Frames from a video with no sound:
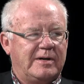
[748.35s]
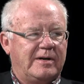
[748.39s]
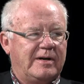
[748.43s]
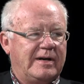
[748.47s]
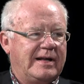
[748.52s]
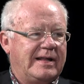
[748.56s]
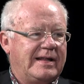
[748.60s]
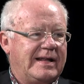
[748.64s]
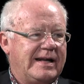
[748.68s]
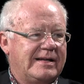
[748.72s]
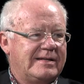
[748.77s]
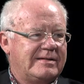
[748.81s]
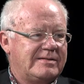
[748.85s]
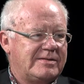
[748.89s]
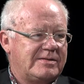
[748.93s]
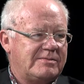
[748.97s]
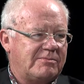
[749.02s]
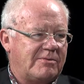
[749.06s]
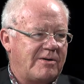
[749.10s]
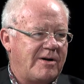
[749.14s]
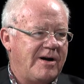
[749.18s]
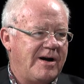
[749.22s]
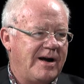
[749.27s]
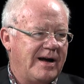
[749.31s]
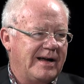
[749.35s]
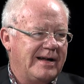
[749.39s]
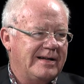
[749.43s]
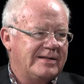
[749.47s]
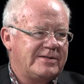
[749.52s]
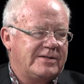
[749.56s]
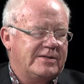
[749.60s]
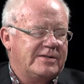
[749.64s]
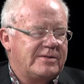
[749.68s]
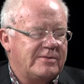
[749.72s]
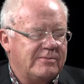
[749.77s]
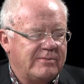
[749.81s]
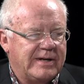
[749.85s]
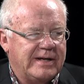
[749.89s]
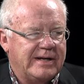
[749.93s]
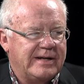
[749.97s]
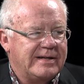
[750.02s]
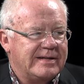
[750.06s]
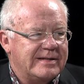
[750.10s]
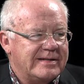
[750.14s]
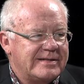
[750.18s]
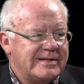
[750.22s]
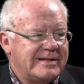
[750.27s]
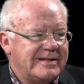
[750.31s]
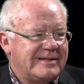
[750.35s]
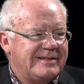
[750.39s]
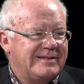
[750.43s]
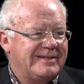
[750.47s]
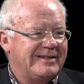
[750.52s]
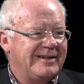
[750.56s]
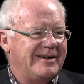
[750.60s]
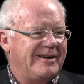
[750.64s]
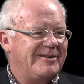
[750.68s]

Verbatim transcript: or any of that's wrong. It's just the way it is. You know,